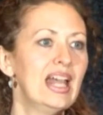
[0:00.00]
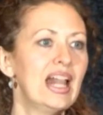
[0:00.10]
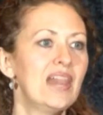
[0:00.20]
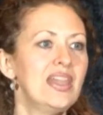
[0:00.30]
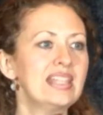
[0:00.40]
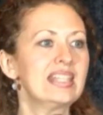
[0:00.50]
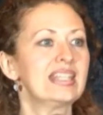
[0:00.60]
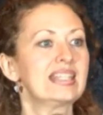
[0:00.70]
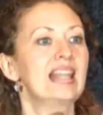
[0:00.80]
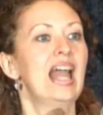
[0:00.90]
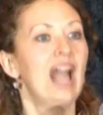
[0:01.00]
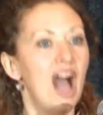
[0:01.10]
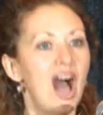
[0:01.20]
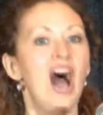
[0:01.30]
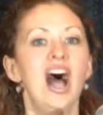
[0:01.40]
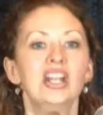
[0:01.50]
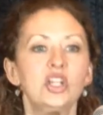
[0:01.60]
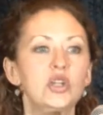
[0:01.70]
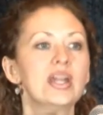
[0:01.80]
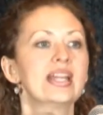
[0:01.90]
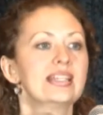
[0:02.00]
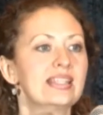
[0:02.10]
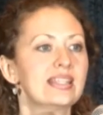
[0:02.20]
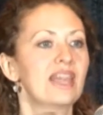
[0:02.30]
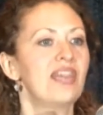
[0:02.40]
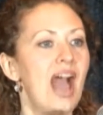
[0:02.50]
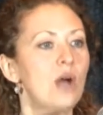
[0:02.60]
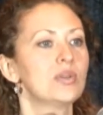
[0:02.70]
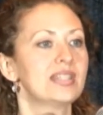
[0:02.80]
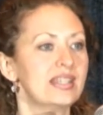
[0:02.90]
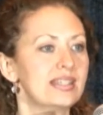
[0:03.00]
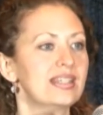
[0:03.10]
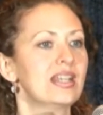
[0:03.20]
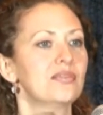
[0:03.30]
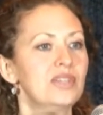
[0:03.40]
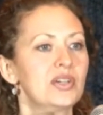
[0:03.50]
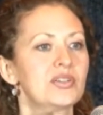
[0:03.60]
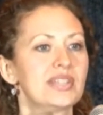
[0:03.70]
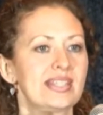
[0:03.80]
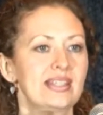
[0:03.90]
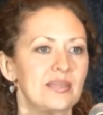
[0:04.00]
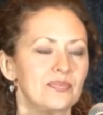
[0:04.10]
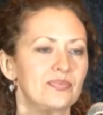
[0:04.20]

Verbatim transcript: This is like hundreds, thousands of years' sleep.